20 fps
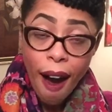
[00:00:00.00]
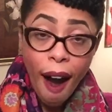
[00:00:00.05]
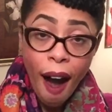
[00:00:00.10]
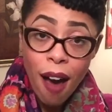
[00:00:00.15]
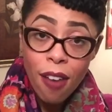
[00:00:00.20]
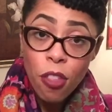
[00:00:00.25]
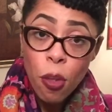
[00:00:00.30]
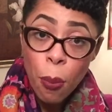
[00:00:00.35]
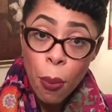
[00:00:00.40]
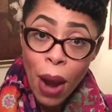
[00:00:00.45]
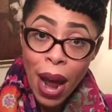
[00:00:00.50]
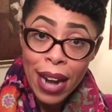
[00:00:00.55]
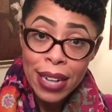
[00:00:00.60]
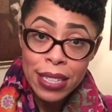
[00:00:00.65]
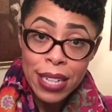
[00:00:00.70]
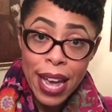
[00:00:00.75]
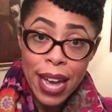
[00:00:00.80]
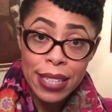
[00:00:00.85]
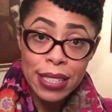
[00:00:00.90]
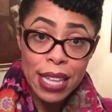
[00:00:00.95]
of the
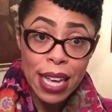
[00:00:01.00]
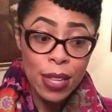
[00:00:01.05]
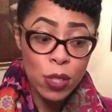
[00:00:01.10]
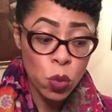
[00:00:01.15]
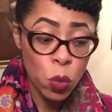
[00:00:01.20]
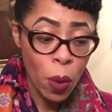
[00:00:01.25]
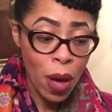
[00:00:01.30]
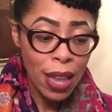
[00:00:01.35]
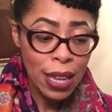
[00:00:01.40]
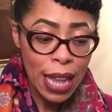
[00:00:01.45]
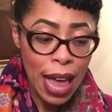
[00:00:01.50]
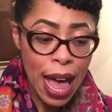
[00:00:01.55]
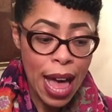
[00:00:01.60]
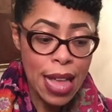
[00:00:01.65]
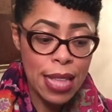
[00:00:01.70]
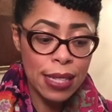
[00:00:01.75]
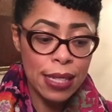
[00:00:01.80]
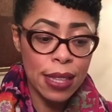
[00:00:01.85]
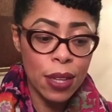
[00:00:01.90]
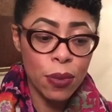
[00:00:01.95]
project, as well
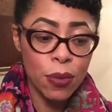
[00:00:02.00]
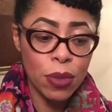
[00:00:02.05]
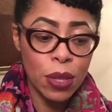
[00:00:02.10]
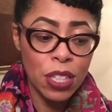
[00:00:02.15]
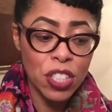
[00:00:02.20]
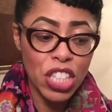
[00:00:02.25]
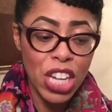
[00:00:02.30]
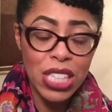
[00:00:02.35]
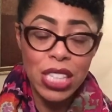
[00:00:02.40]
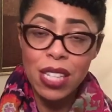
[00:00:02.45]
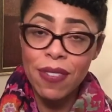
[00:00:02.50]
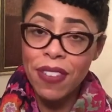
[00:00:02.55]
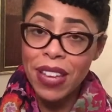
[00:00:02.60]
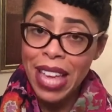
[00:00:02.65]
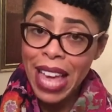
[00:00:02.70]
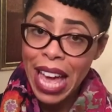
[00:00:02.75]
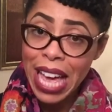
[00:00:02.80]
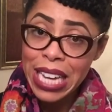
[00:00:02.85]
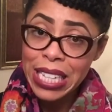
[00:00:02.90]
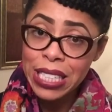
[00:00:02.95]
as the
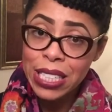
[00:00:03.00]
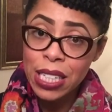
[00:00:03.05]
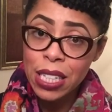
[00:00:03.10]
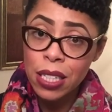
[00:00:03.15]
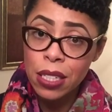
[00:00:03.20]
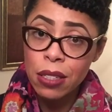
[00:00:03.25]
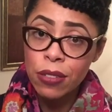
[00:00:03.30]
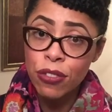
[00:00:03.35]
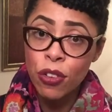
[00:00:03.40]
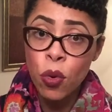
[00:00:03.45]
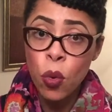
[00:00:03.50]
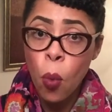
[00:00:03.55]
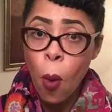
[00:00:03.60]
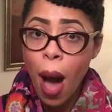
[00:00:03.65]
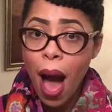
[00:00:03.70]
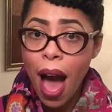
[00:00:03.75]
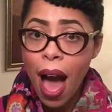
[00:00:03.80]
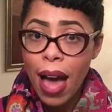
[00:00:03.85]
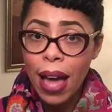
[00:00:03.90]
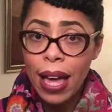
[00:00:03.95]
justification for
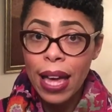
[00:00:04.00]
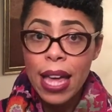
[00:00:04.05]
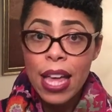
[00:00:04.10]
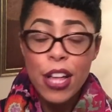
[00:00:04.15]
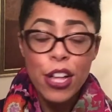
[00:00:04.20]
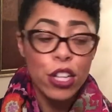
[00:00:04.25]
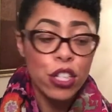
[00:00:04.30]
why